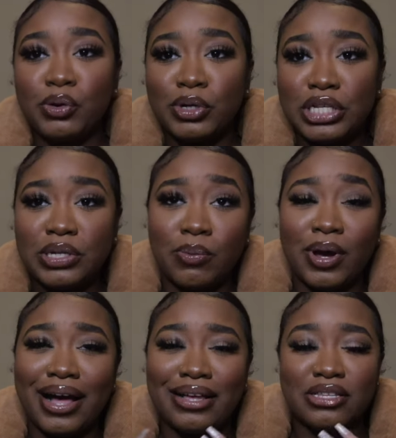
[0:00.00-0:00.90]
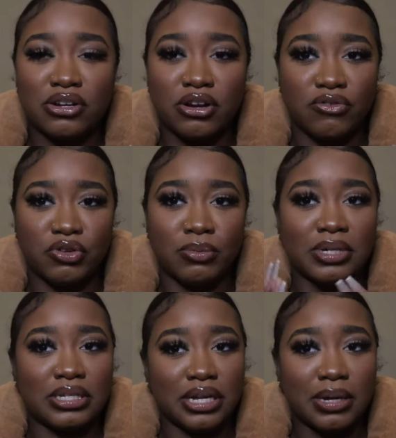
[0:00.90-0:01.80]
which what I started off doing
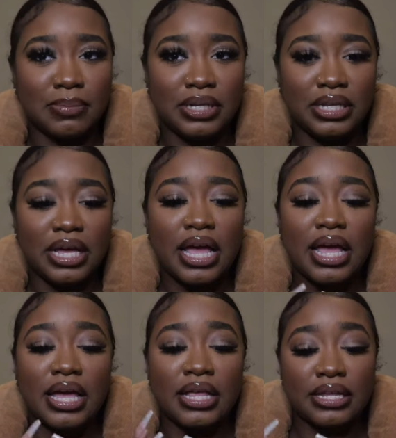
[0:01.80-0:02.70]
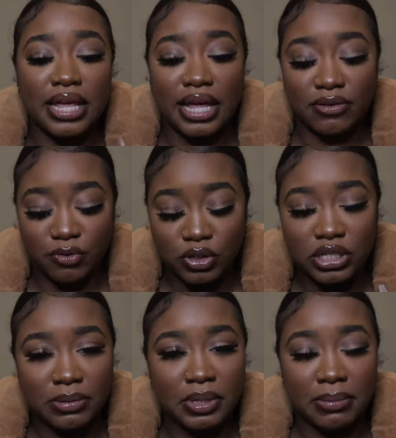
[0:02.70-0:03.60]
because the company that first
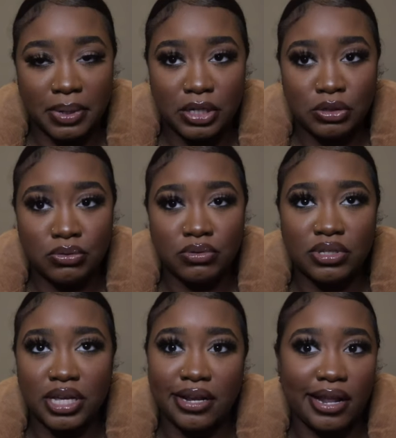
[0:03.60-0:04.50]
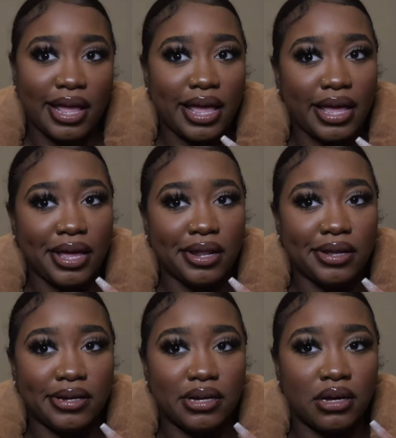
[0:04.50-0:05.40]
sent me them bundles saying that they had
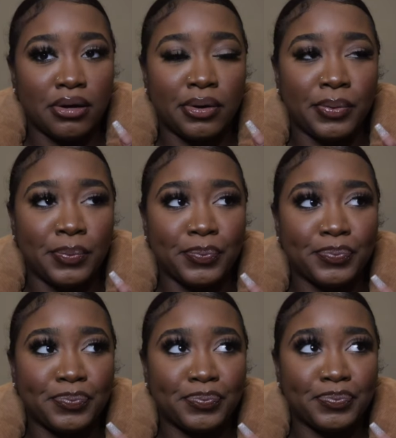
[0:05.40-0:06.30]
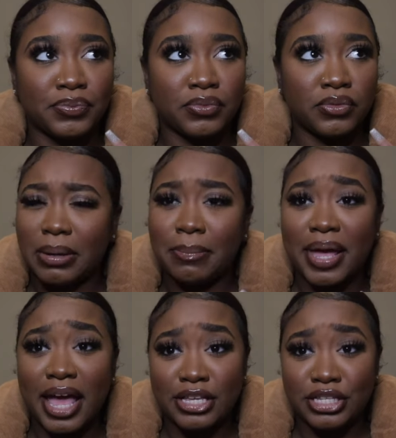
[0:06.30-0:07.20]
um,
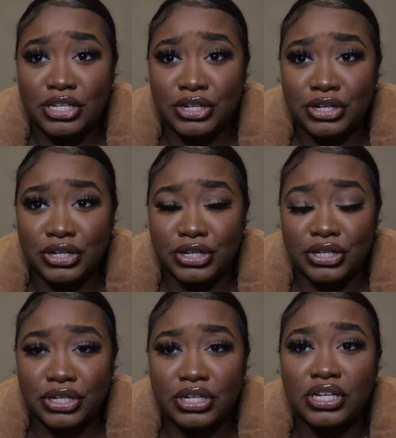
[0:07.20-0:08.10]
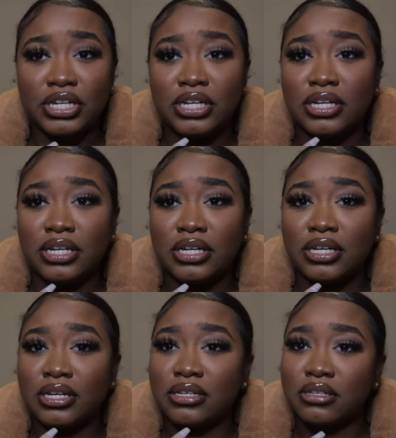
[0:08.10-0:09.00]
ambassador
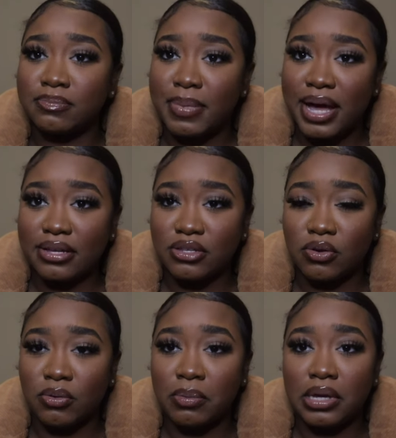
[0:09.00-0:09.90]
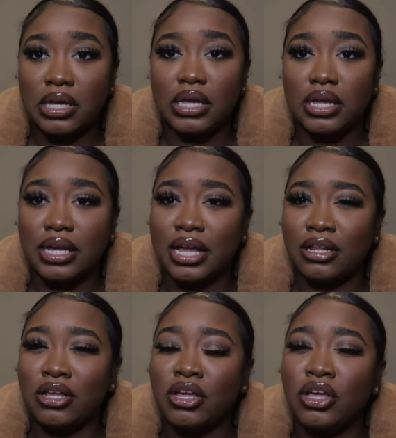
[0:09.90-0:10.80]
spots open,
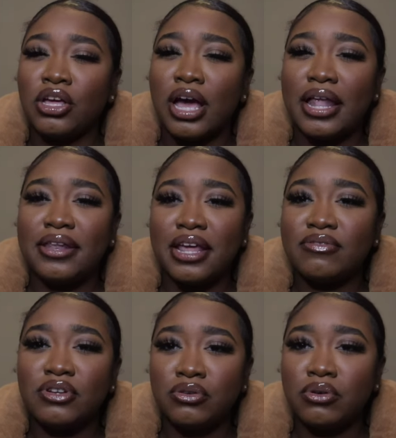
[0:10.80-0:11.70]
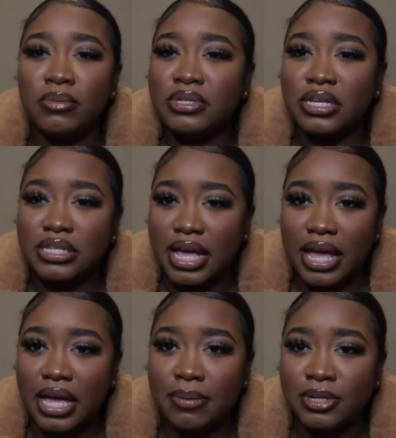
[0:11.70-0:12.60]
and I never knew it was a
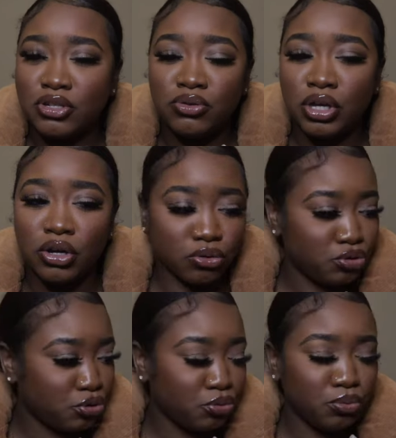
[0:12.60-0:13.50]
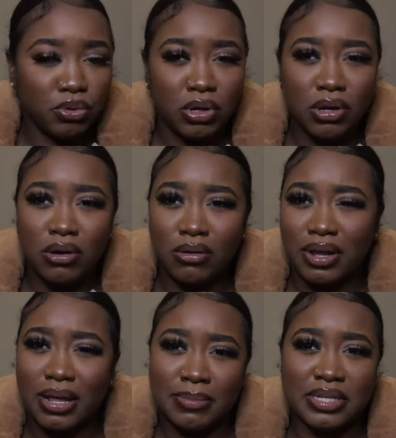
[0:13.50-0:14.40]
tab that you can go to on
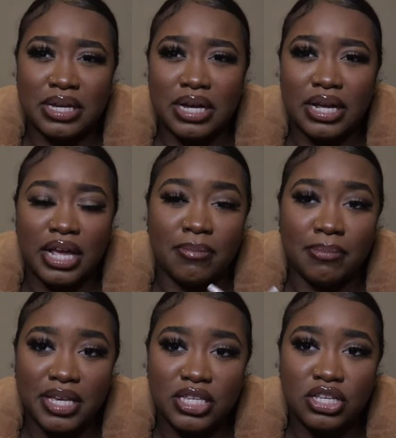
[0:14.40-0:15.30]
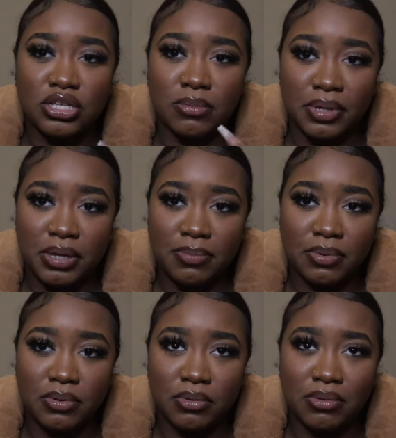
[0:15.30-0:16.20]
Amazon and message the
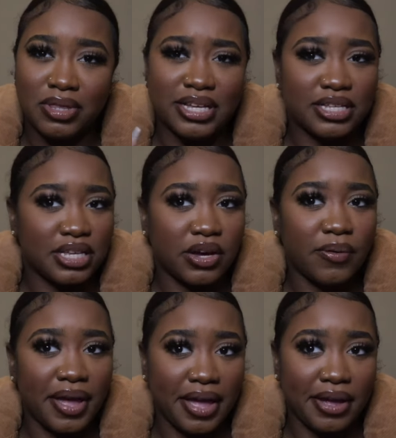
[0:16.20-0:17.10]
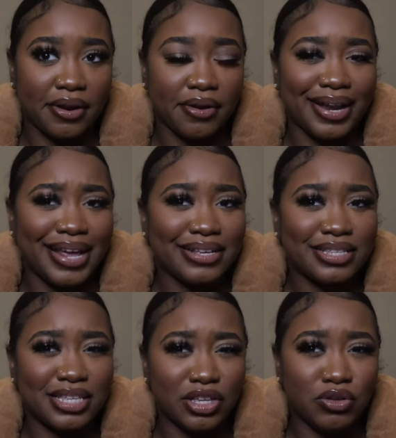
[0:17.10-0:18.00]
people that sell hair and they
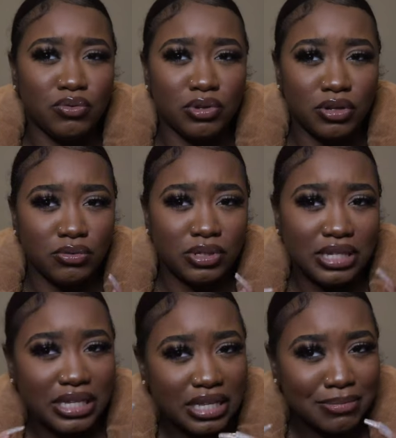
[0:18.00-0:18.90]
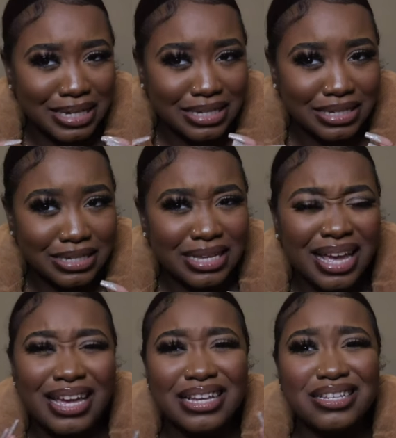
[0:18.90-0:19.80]
send you little sneaky messages.
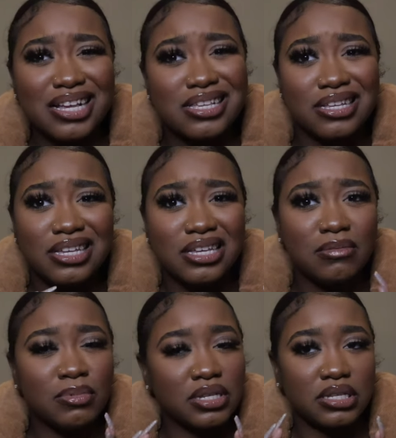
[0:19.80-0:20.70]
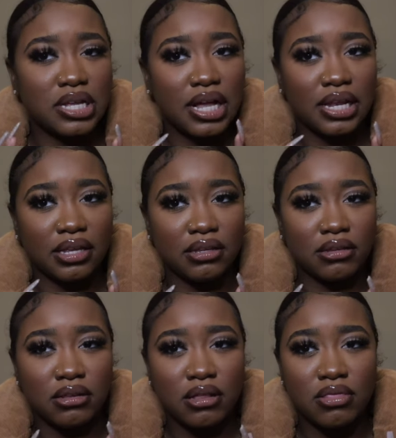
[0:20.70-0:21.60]
It's not sneaky, but it's not like
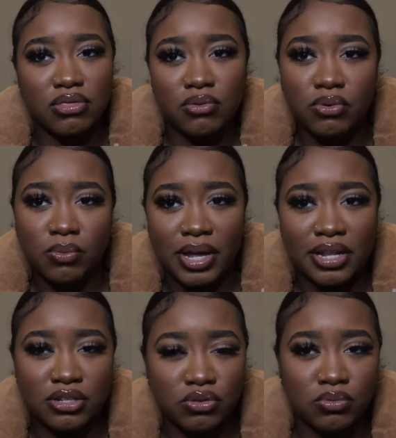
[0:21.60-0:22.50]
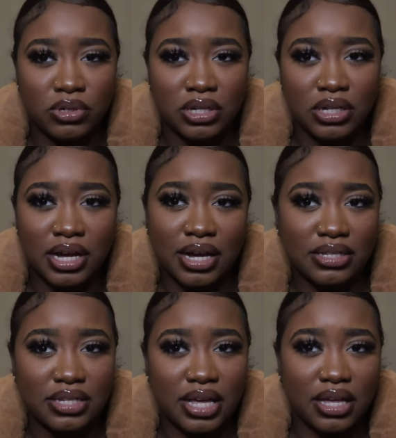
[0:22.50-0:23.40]
through the way that you would
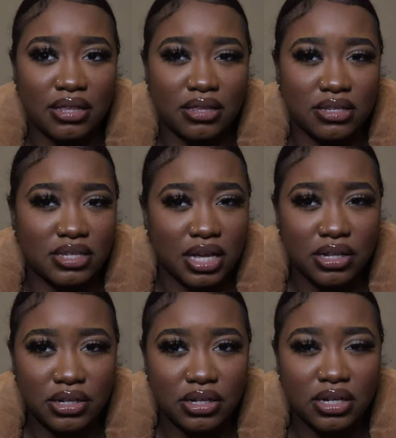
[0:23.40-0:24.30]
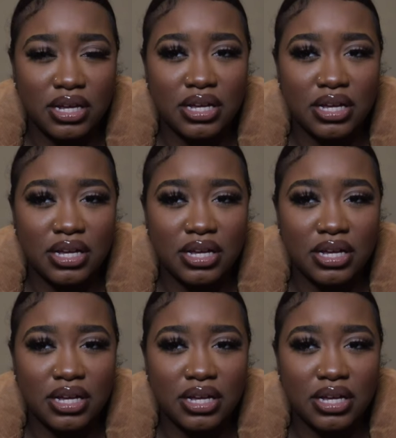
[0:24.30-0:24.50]
contact the seller.